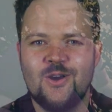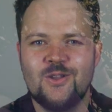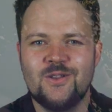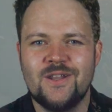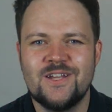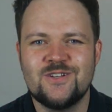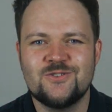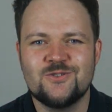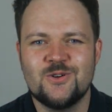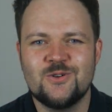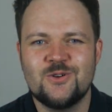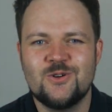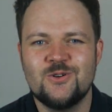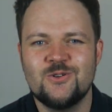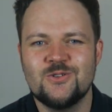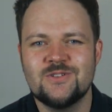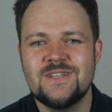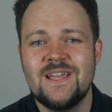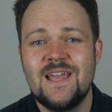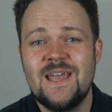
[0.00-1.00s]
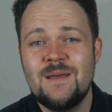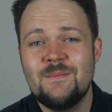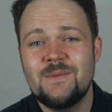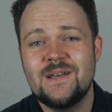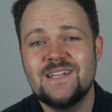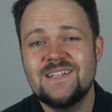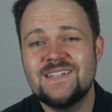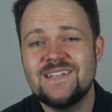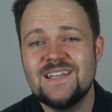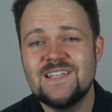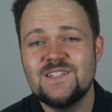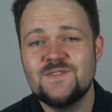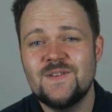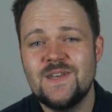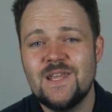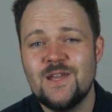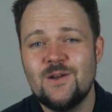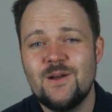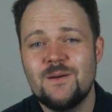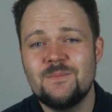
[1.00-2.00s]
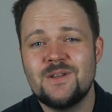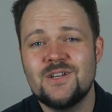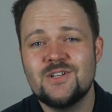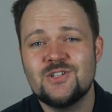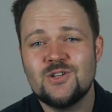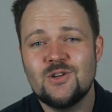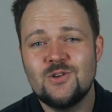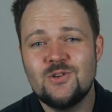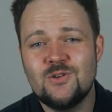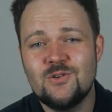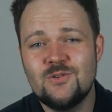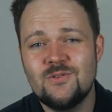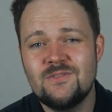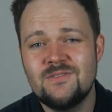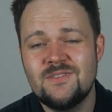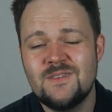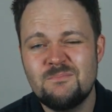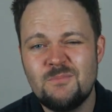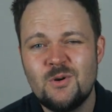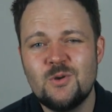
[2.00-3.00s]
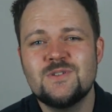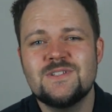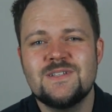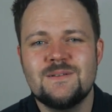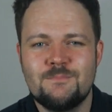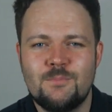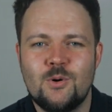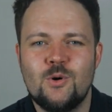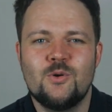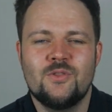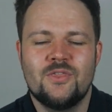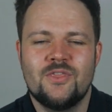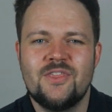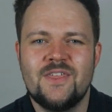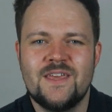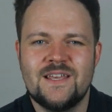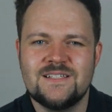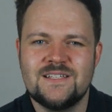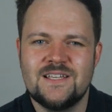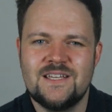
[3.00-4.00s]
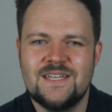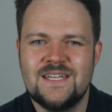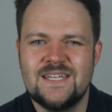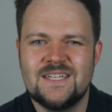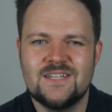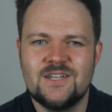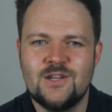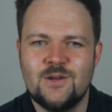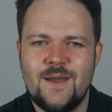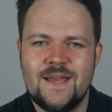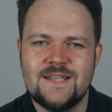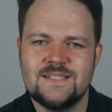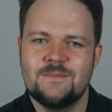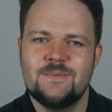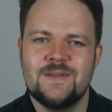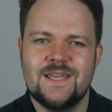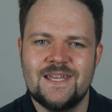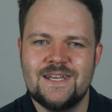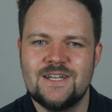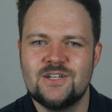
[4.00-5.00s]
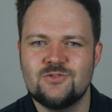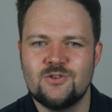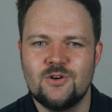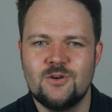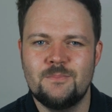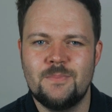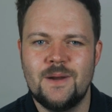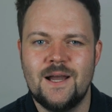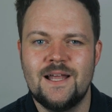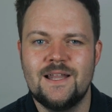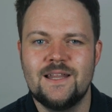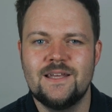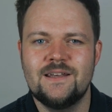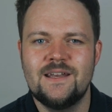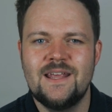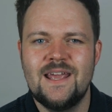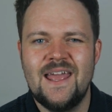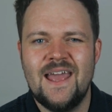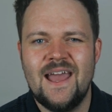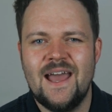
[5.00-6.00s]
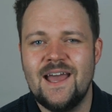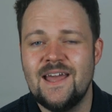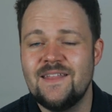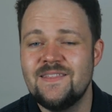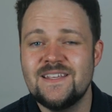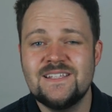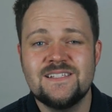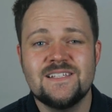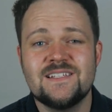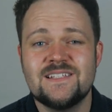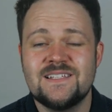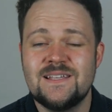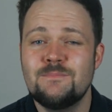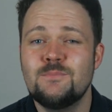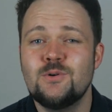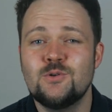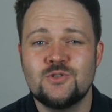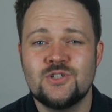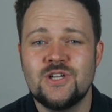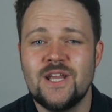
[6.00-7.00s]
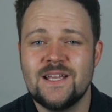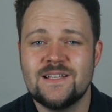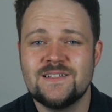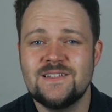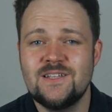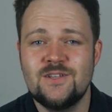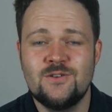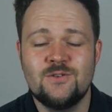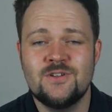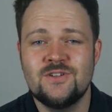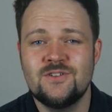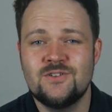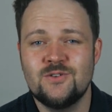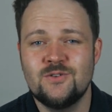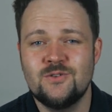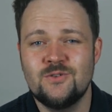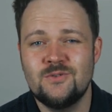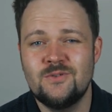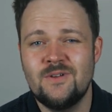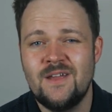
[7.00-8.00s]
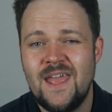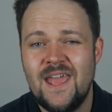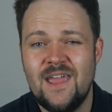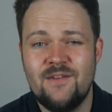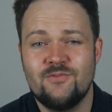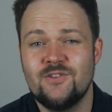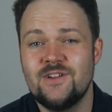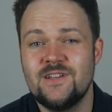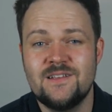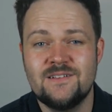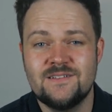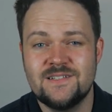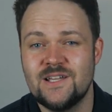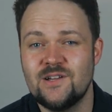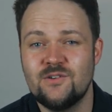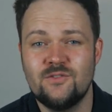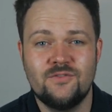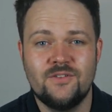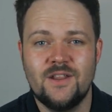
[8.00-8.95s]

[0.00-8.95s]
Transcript: online drone course. But in today's video, I'm going to show you the most important things that you need to know as a beginner drone pilot. And these are simple checks that you can do every single